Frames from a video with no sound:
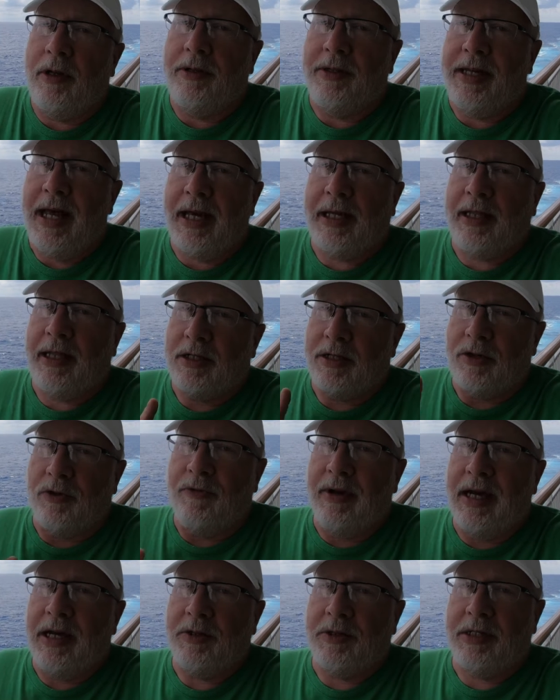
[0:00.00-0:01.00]
deck that
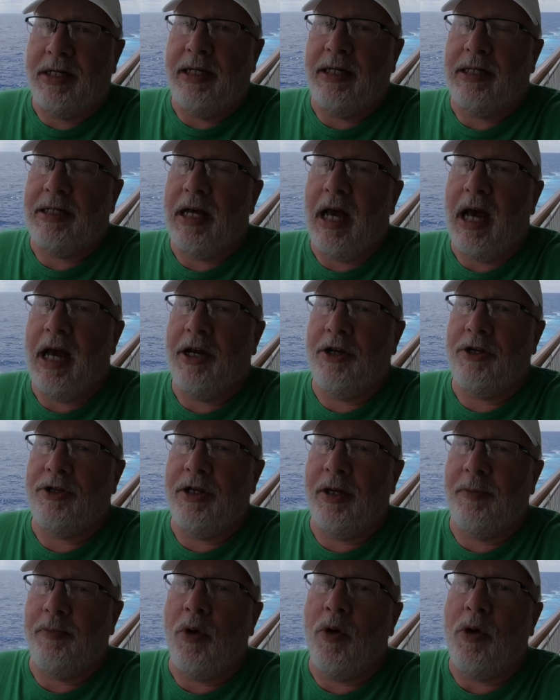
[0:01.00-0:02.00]
surrounds the entire
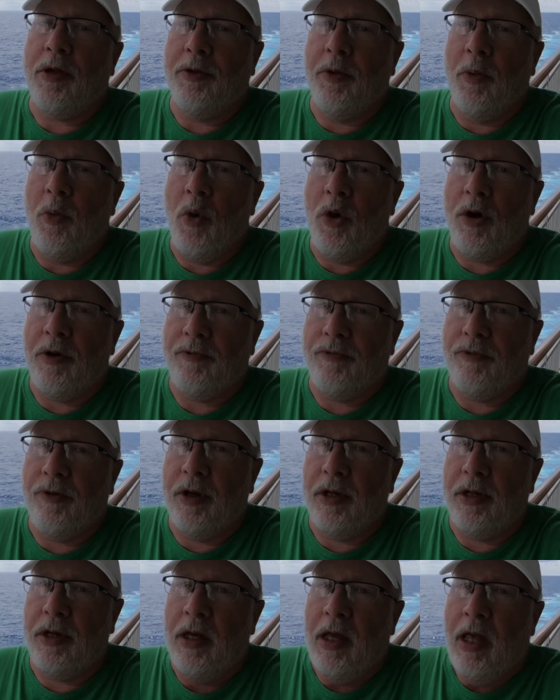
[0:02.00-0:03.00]
ship called the
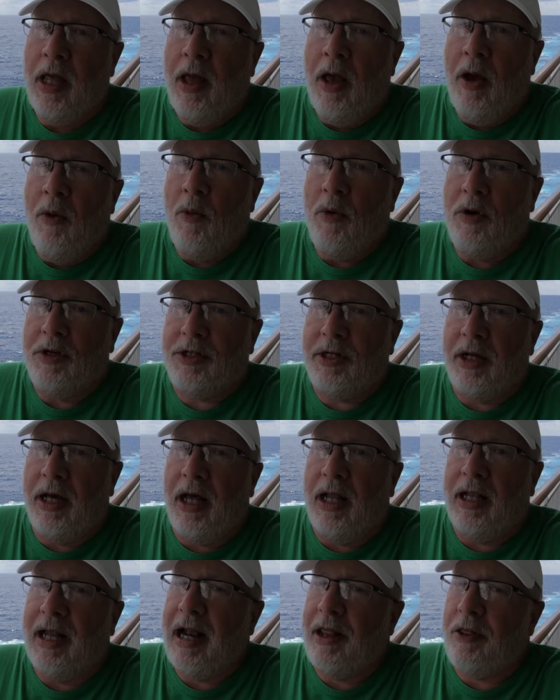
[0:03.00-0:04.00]
waterfront, which
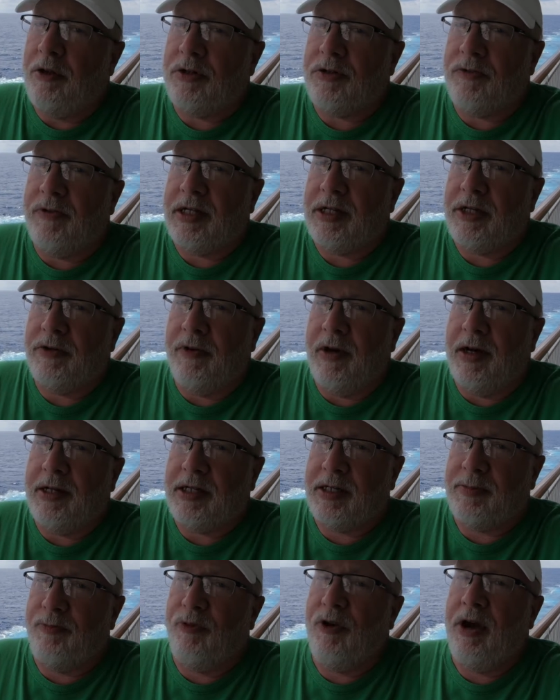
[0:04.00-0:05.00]
a lot of those
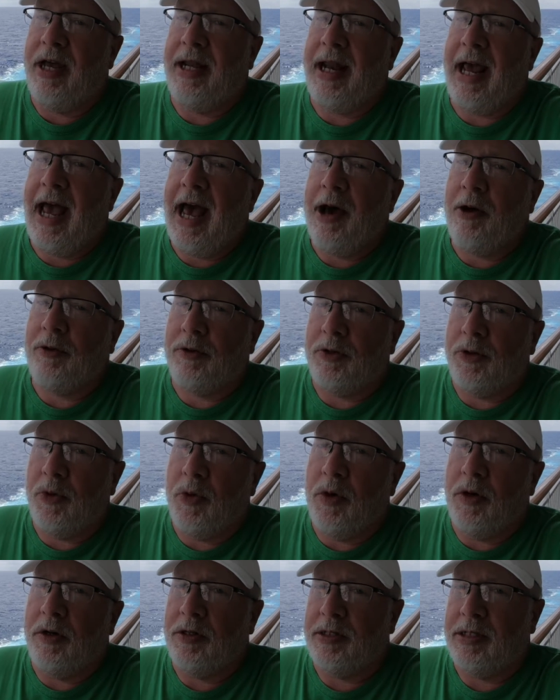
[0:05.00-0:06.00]
restaurants spread
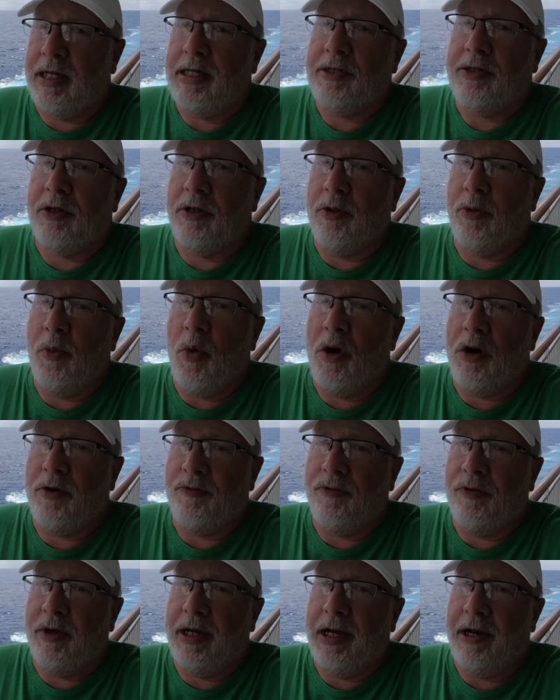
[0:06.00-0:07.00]
outdoors into the
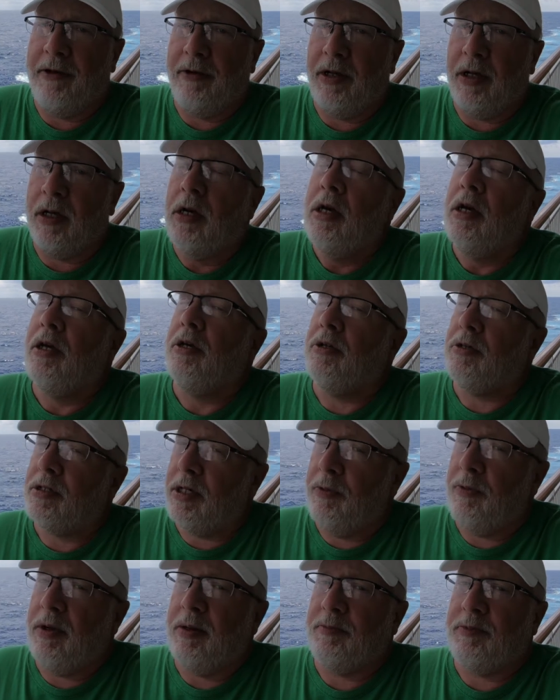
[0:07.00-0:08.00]
waterfront area. You'll
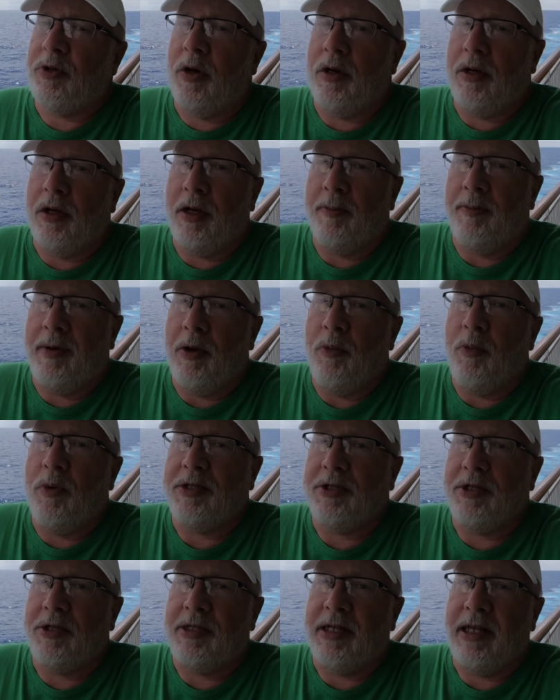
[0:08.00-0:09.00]
see what I'm talking about
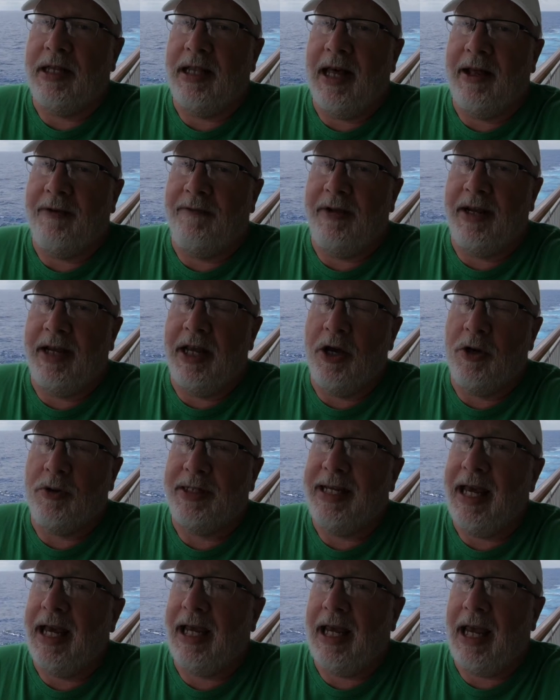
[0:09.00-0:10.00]
once you see that video.
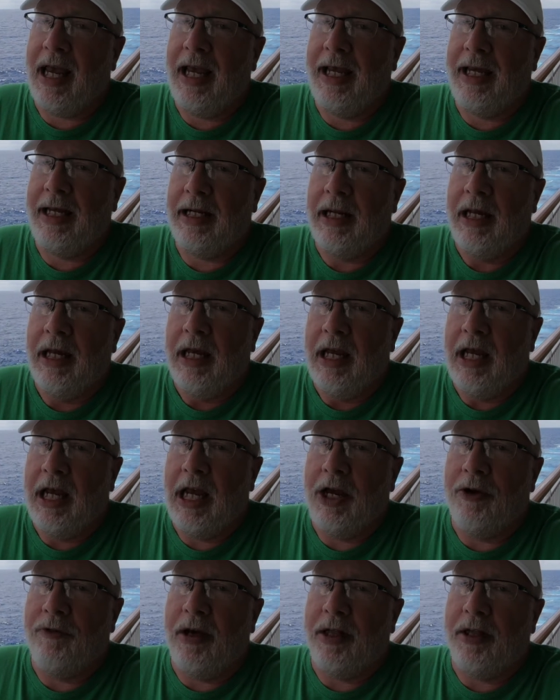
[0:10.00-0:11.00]
Deck 8
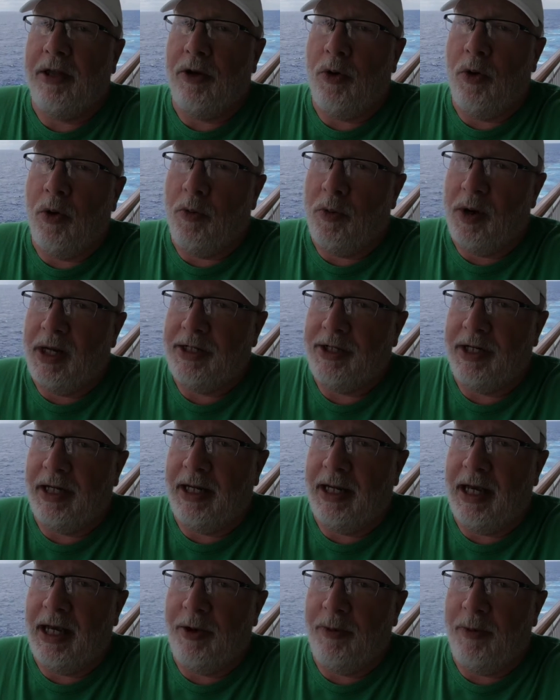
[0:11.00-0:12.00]
here on the
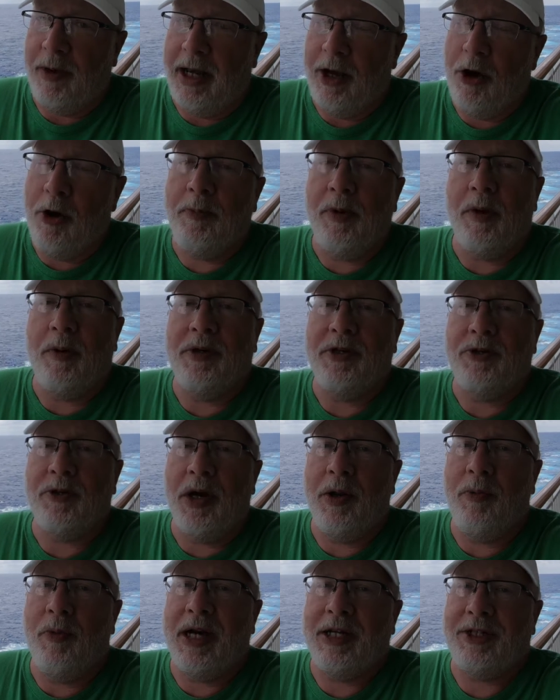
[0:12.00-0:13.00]
Norwegian Getaway. Hope you
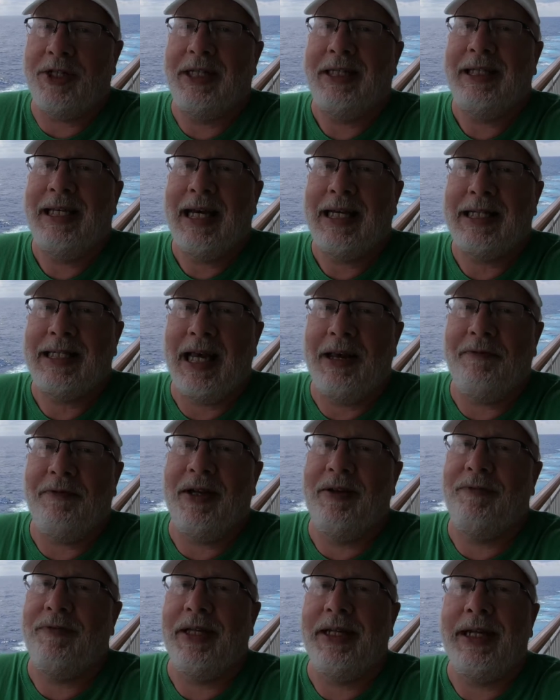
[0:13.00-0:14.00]
enjoyed watching Deck
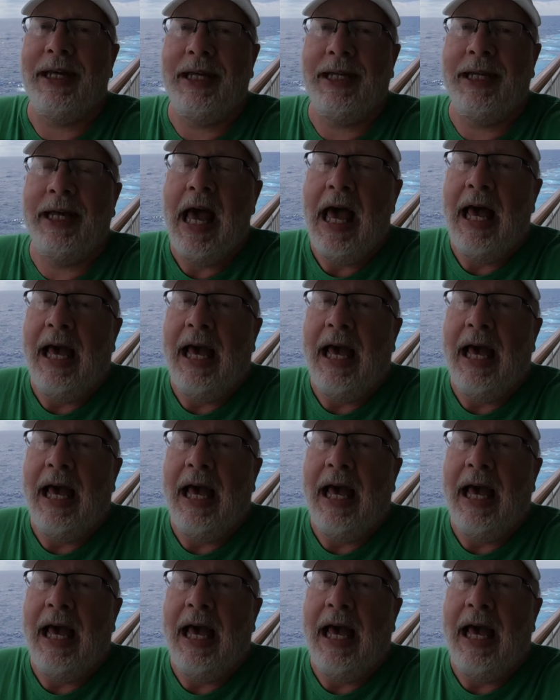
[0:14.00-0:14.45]
7. If you did,